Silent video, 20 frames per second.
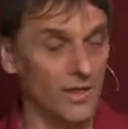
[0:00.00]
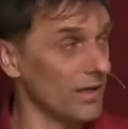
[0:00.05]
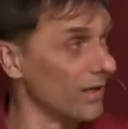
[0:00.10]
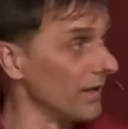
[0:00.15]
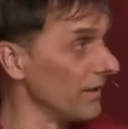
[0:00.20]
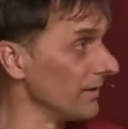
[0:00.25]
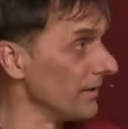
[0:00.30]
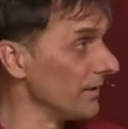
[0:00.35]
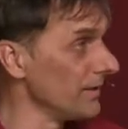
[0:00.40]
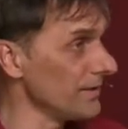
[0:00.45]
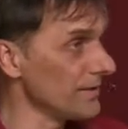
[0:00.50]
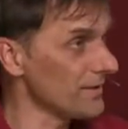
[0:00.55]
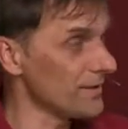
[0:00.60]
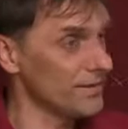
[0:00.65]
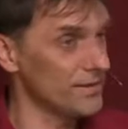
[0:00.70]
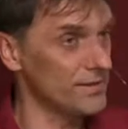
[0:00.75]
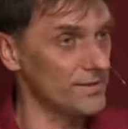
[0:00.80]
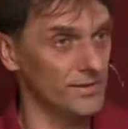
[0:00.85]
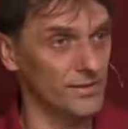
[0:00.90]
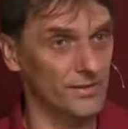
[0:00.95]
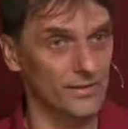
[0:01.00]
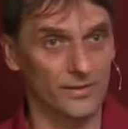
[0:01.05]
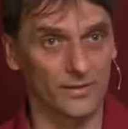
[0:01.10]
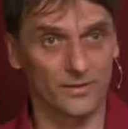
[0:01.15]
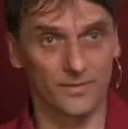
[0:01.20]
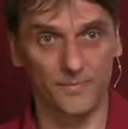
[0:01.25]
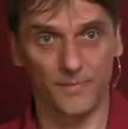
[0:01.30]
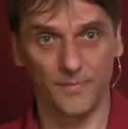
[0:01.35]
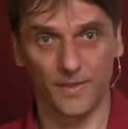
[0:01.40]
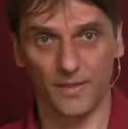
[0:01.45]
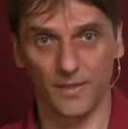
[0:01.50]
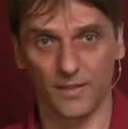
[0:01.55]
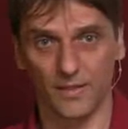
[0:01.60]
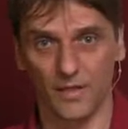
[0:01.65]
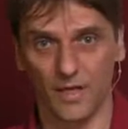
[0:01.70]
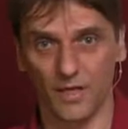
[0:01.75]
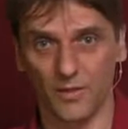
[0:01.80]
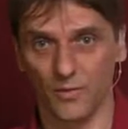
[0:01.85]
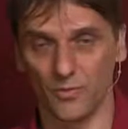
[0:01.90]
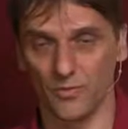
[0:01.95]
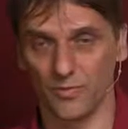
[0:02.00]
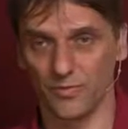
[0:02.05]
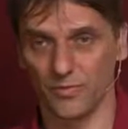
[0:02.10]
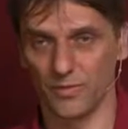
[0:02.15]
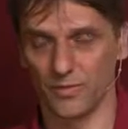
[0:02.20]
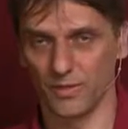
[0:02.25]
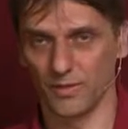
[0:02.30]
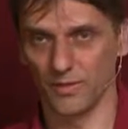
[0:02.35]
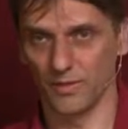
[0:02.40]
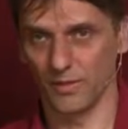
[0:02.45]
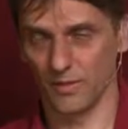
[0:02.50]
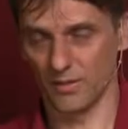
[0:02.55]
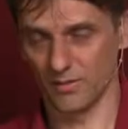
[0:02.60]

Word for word: And this is uh, kind of, uh,